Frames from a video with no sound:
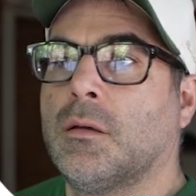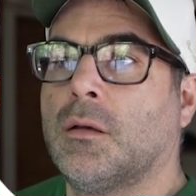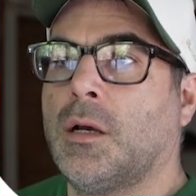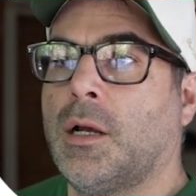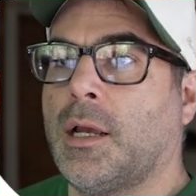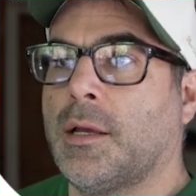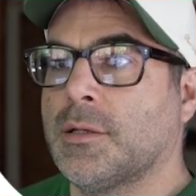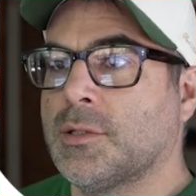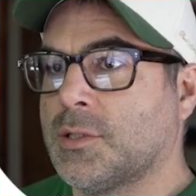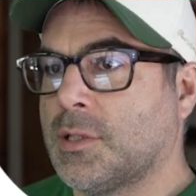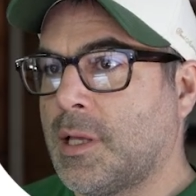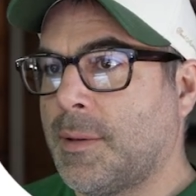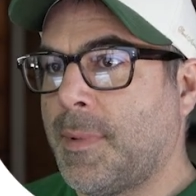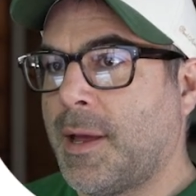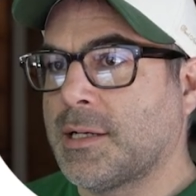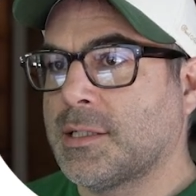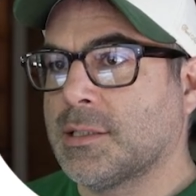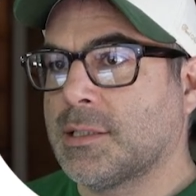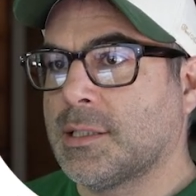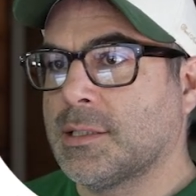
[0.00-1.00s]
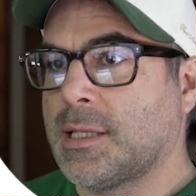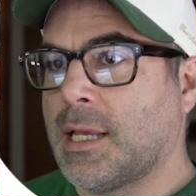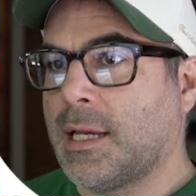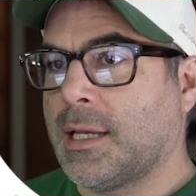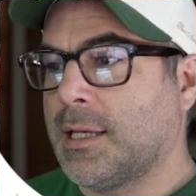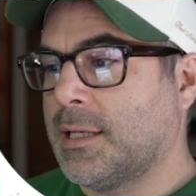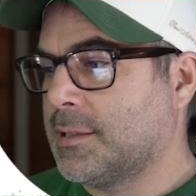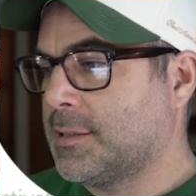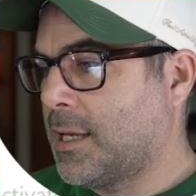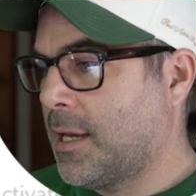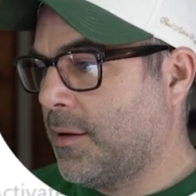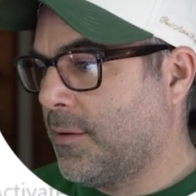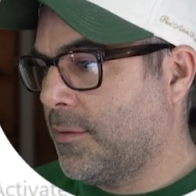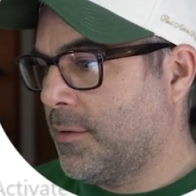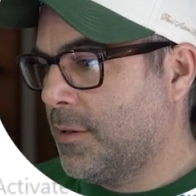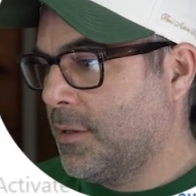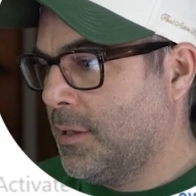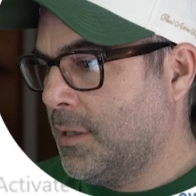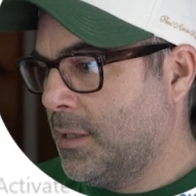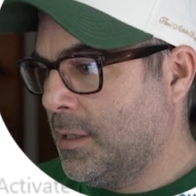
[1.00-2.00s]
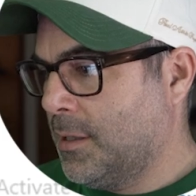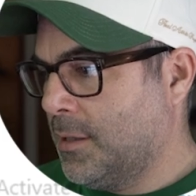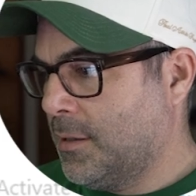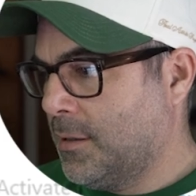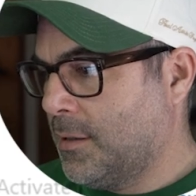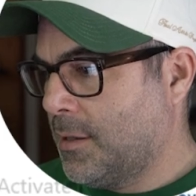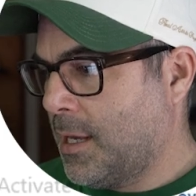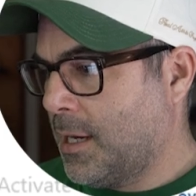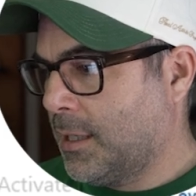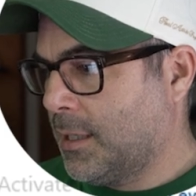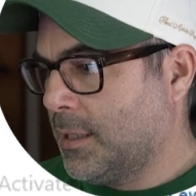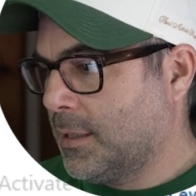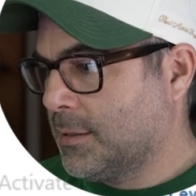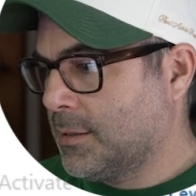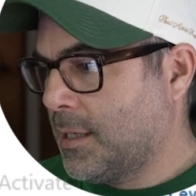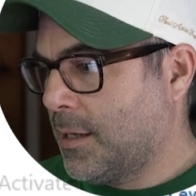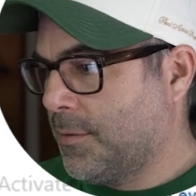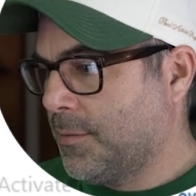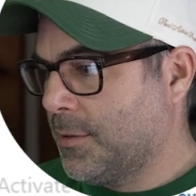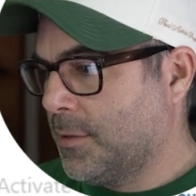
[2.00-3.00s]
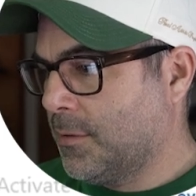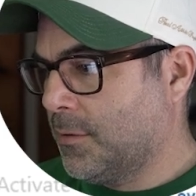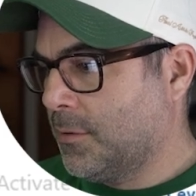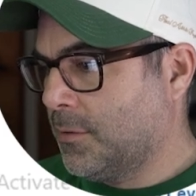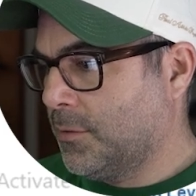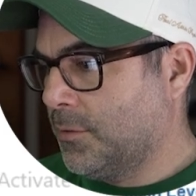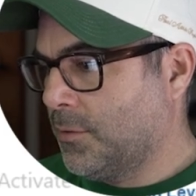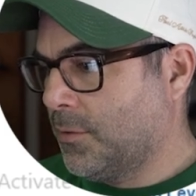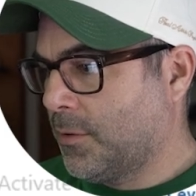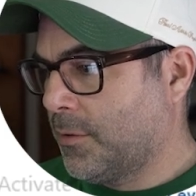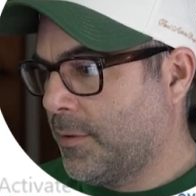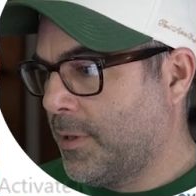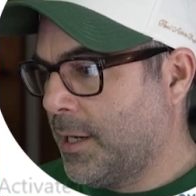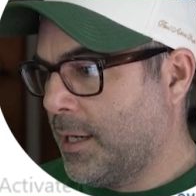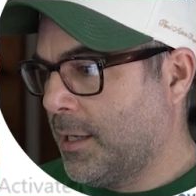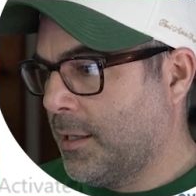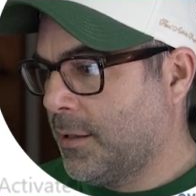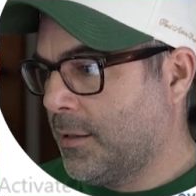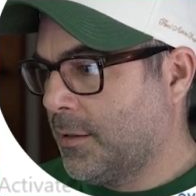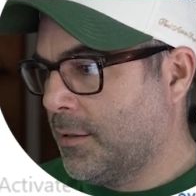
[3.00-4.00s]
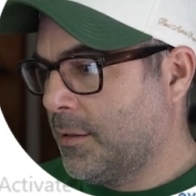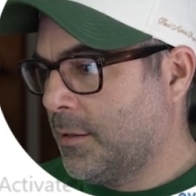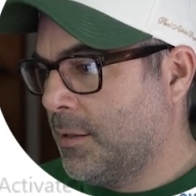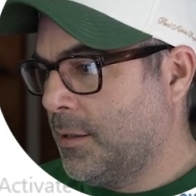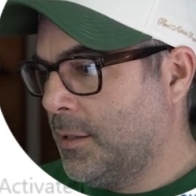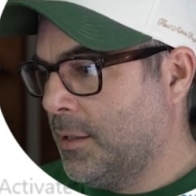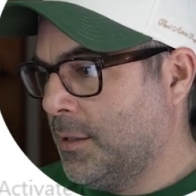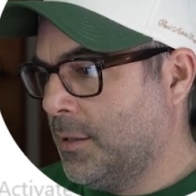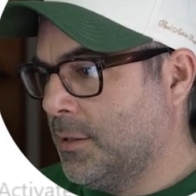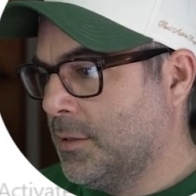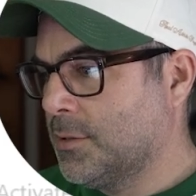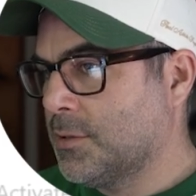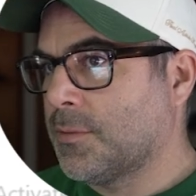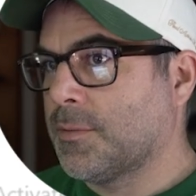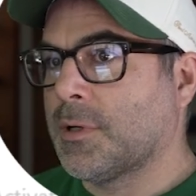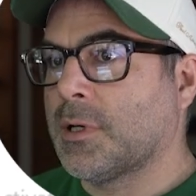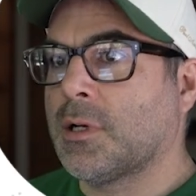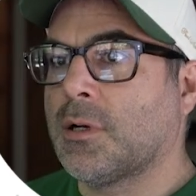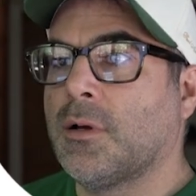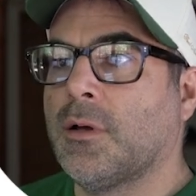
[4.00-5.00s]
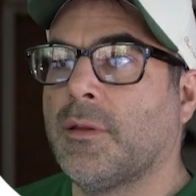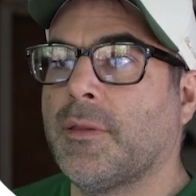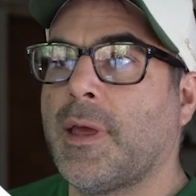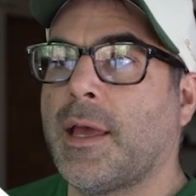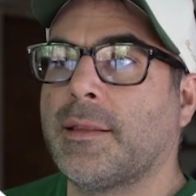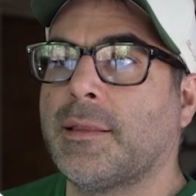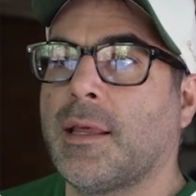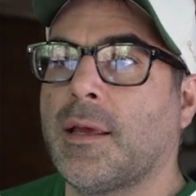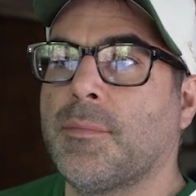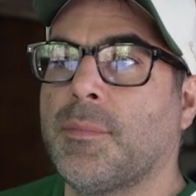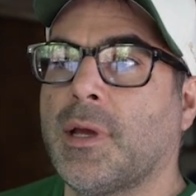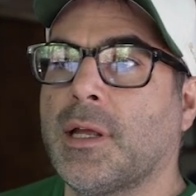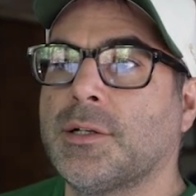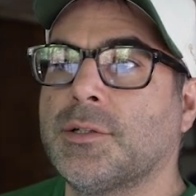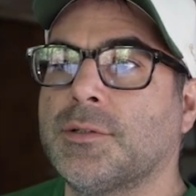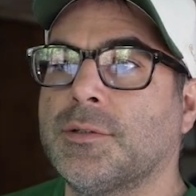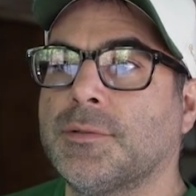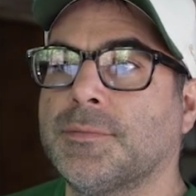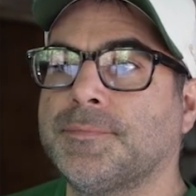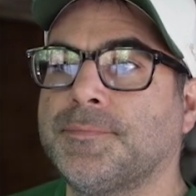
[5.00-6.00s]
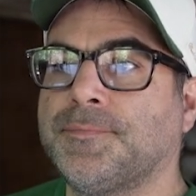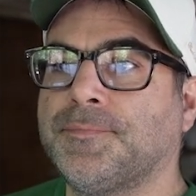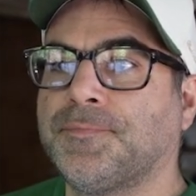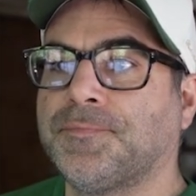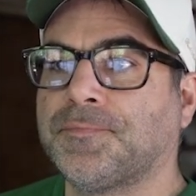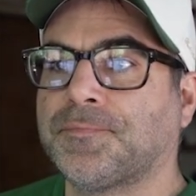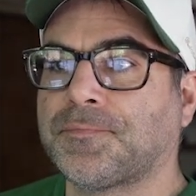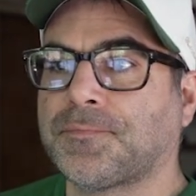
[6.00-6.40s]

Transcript: Okay, so that matches because that kicks out. That kicks out with the little door right here. So we're gonna call that bedrooms.